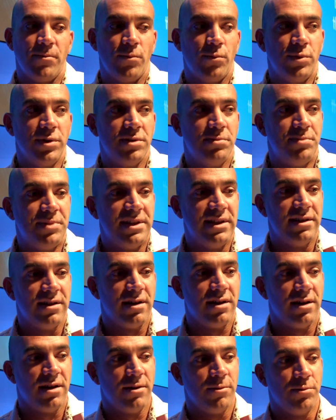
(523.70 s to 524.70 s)
will
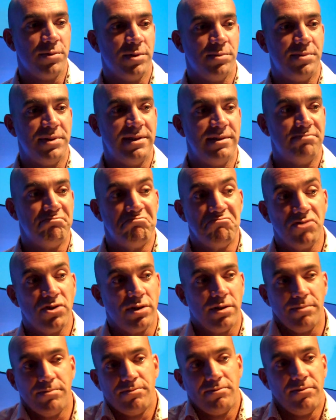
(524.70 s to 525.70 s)
be, you
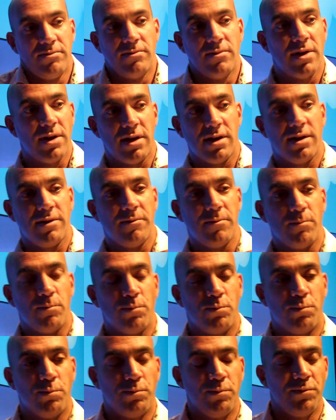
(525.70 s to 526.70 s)
know,
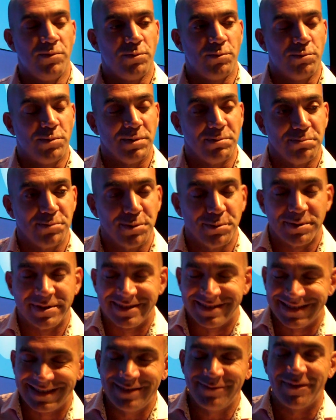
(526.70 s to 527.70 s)
we will
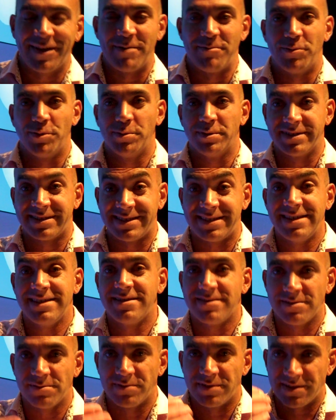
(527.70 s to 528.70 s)
see them. We will
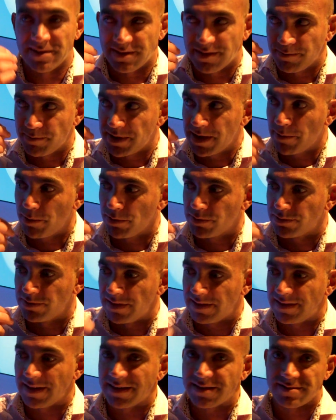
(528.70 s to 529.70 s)
be able to
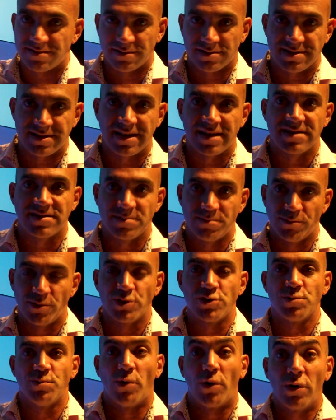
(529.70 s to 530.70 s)
detect success
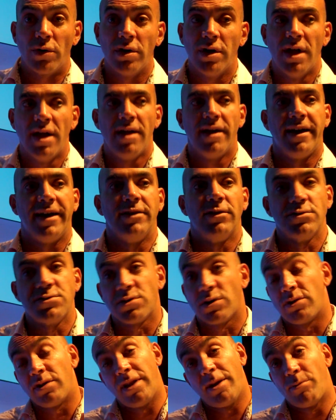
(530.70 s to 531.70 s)
much more, and
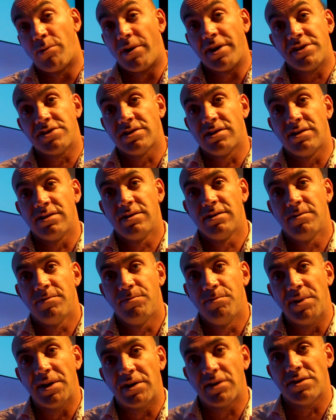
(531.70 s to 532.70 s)
also collaboration,
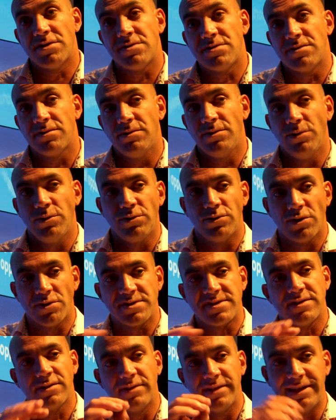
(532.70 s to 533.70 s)
because you don't
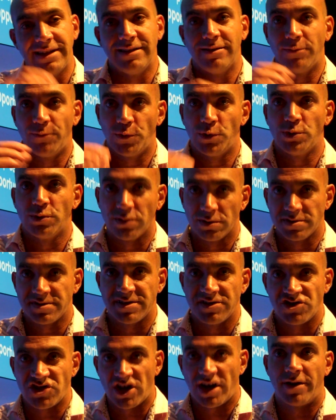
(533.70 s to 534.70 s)
see only individuals
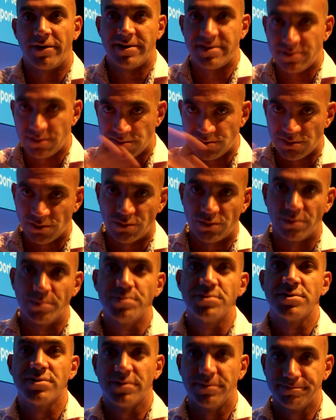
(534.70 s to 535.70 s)
in Chatter; it's also
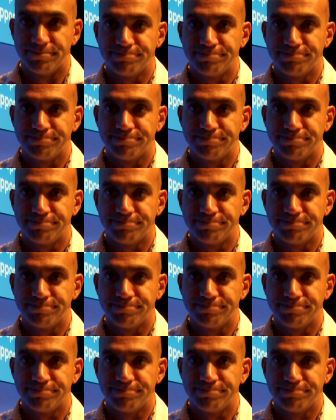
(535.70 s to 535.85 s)
groups.